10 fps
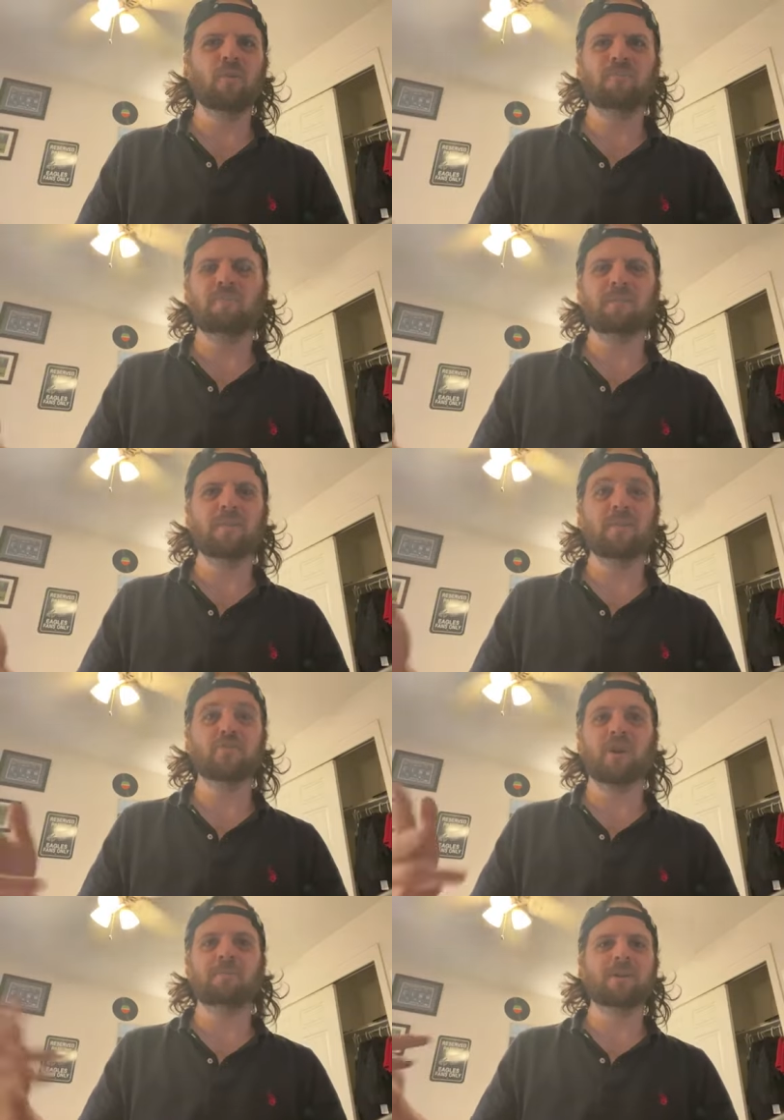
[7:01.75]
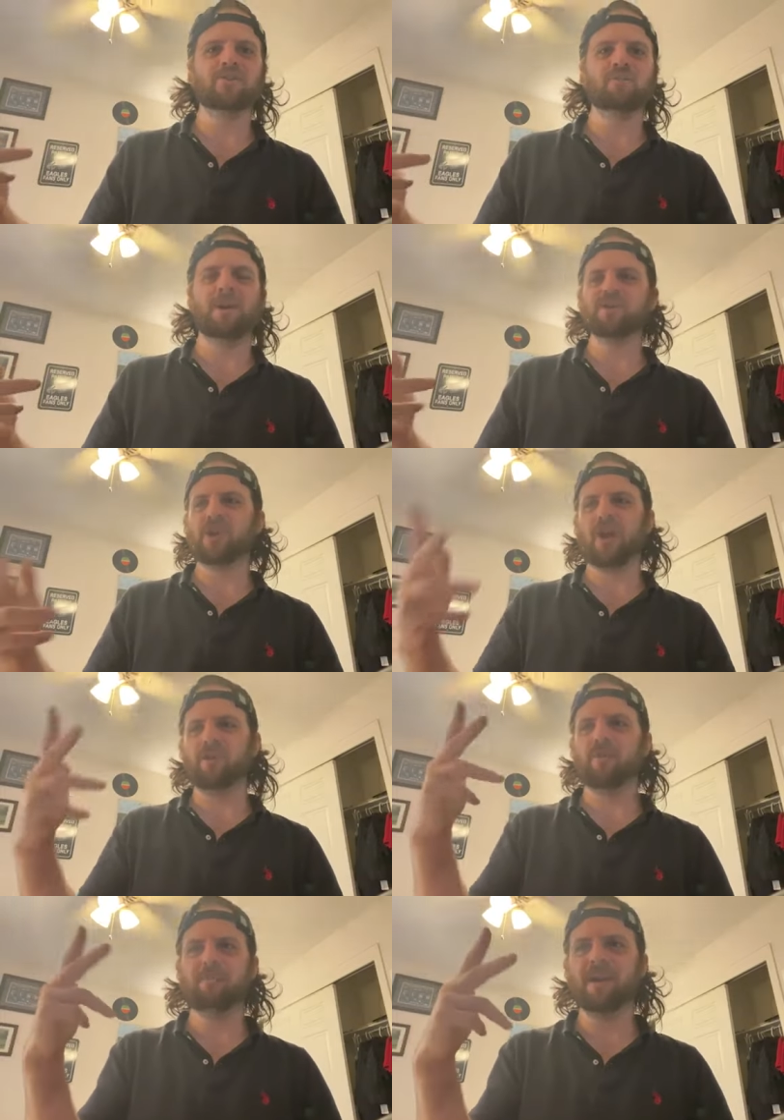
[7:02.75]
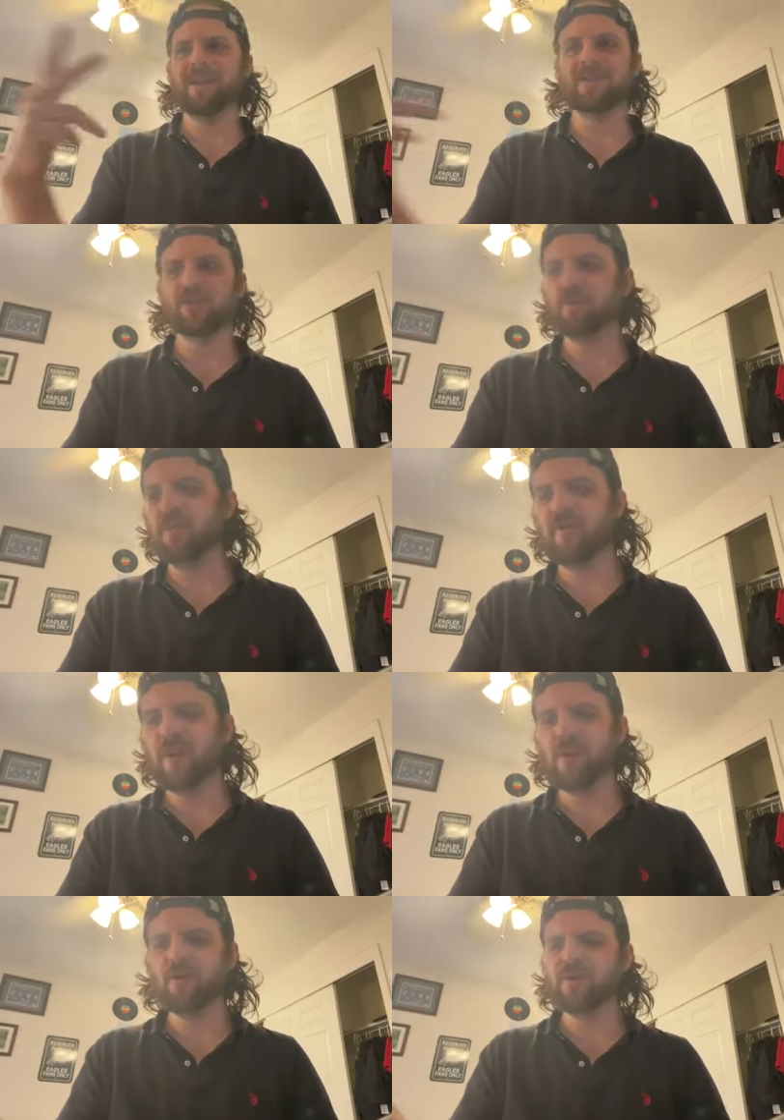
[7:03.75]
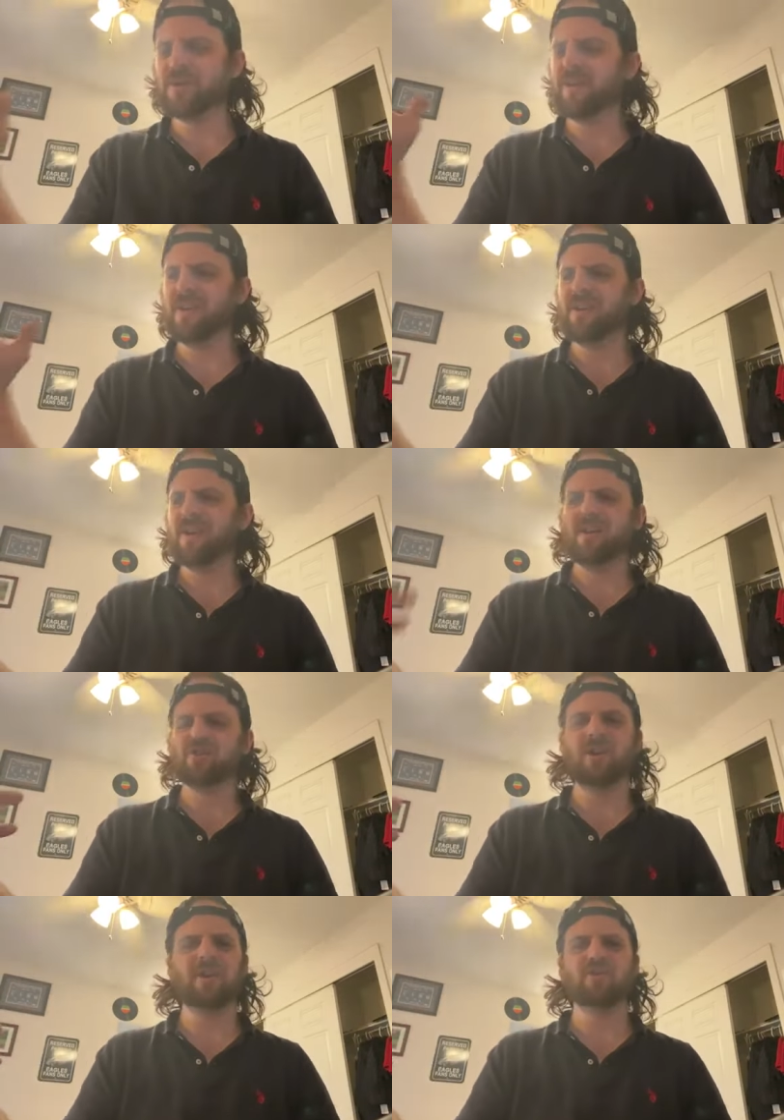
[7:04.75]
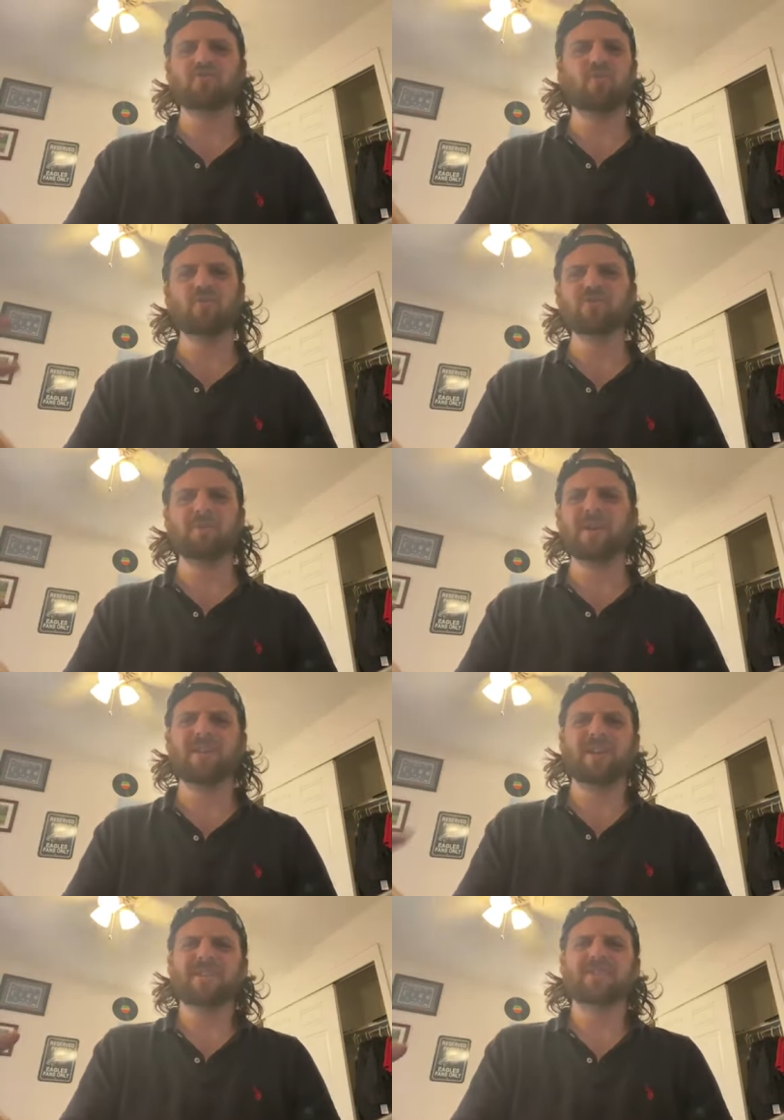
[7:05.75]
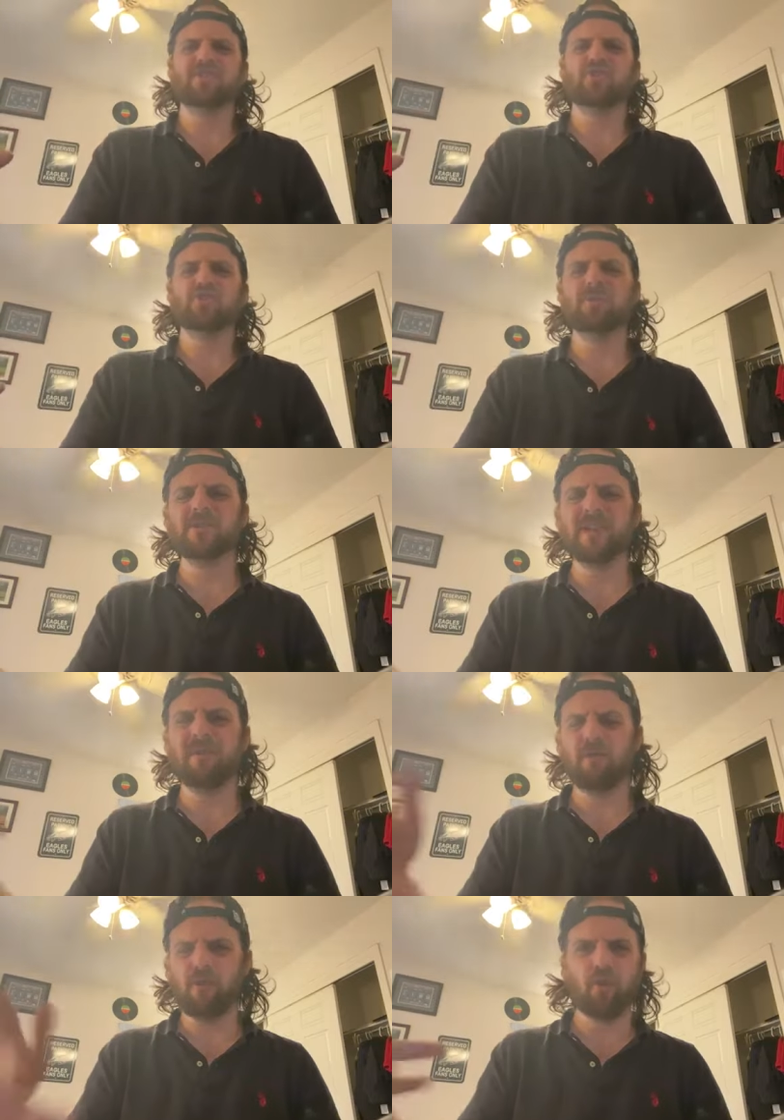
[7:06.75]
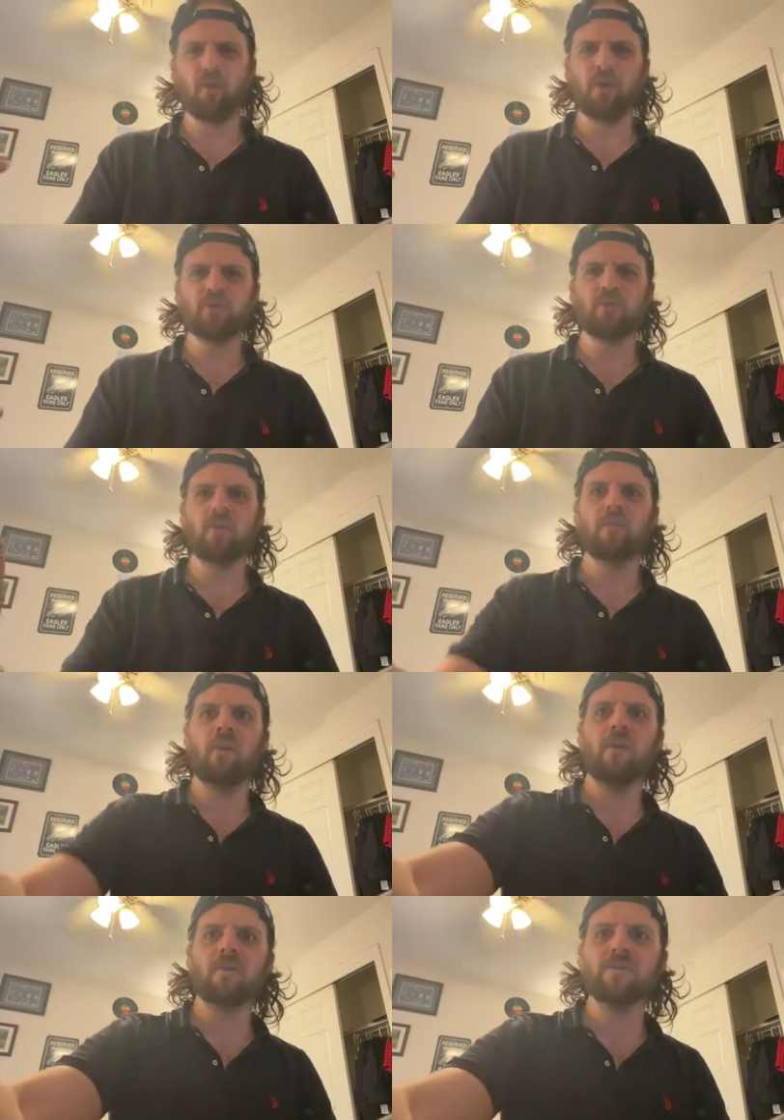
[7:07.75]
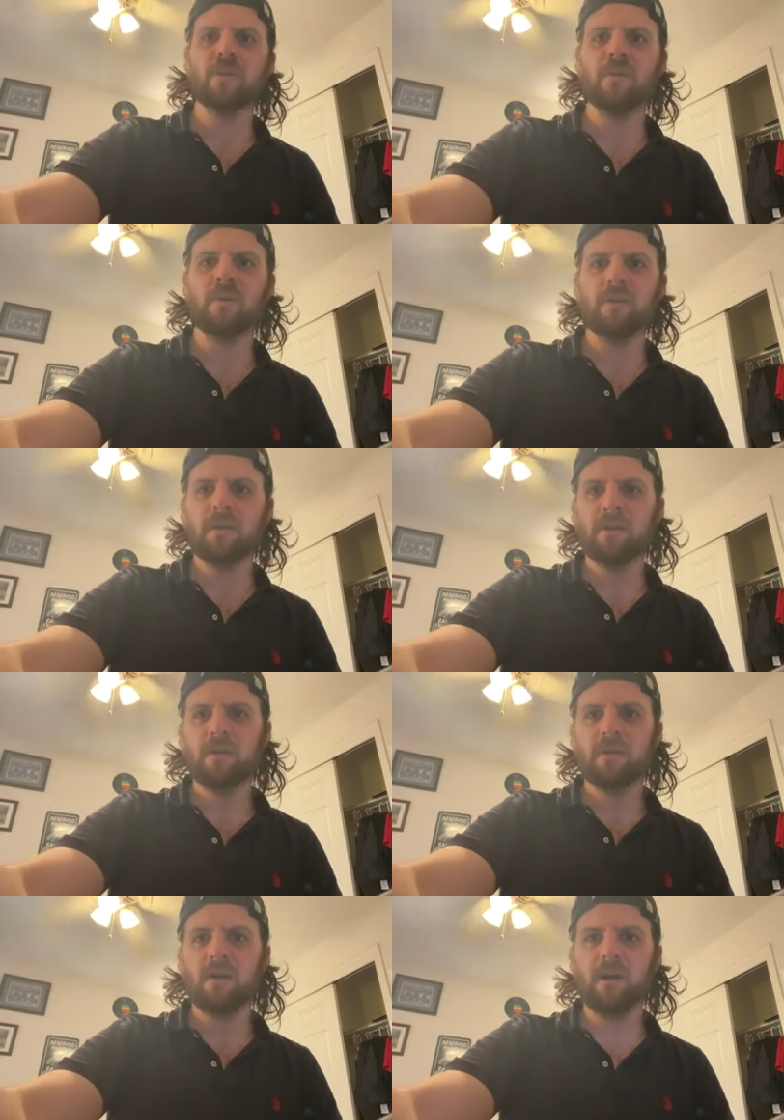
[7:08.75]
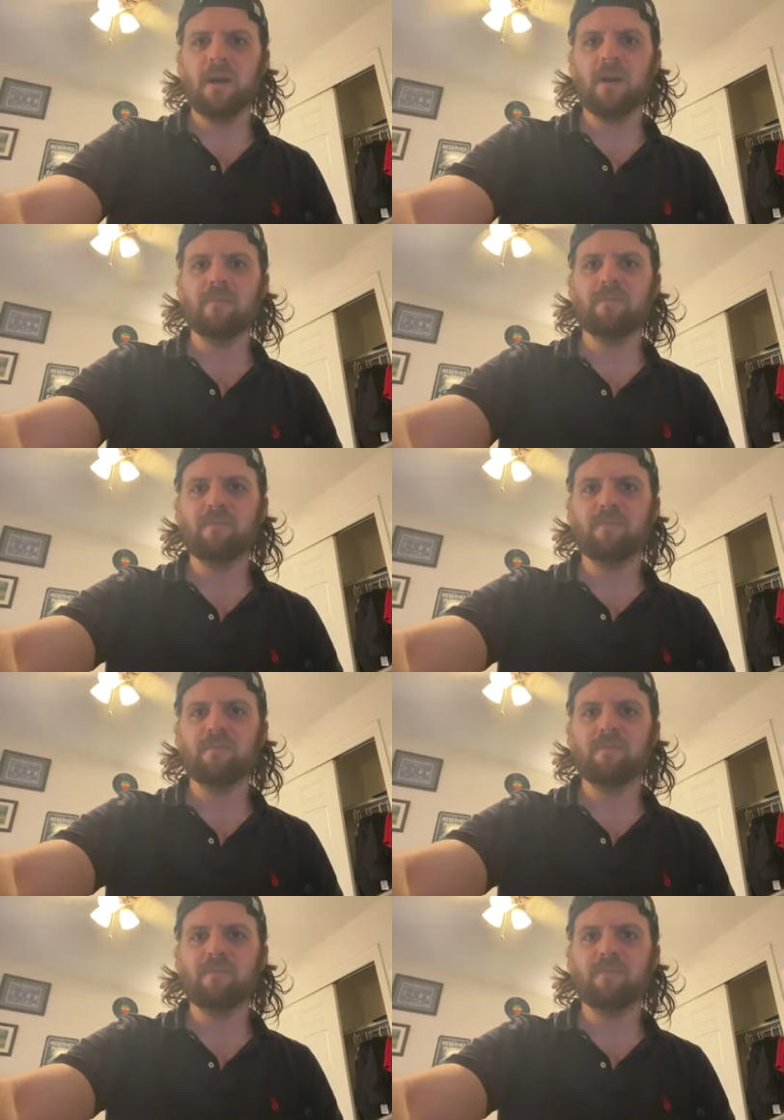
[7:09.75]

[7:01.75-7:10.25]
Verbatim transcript: have been trying to mess with my channel and making stupid videos and then trying to get trolls. I'm like, like it's the stupidest thing ever. They're the ones who are in the wrong. So, um,